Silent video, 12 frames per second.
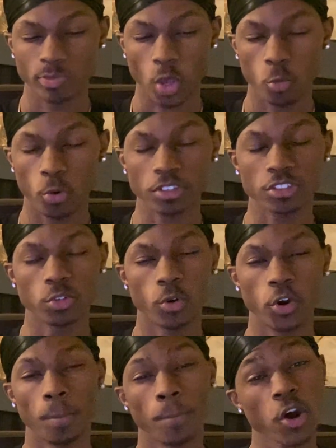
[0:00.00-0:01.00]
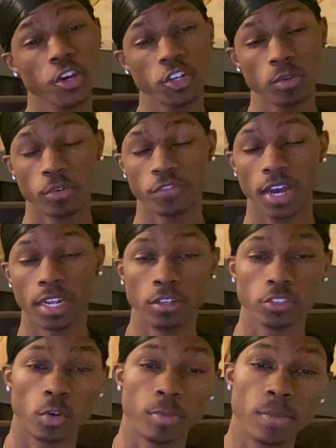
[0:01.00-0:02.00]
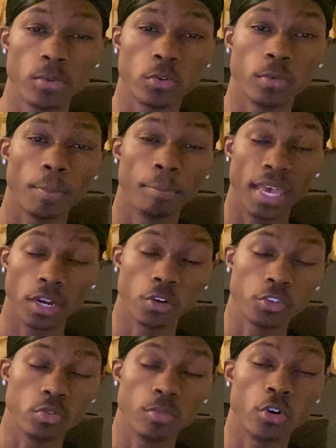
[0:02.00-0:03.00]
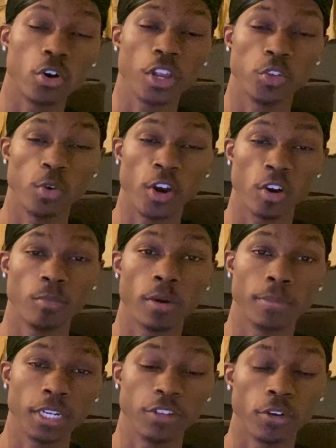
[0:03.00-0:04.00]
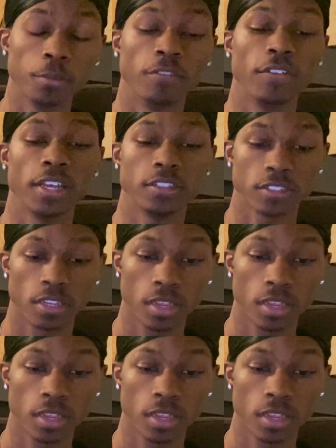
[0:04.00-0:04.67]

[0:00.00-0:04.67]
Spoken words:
marketable fighter. So people bet on you more and you earn more money from the fights.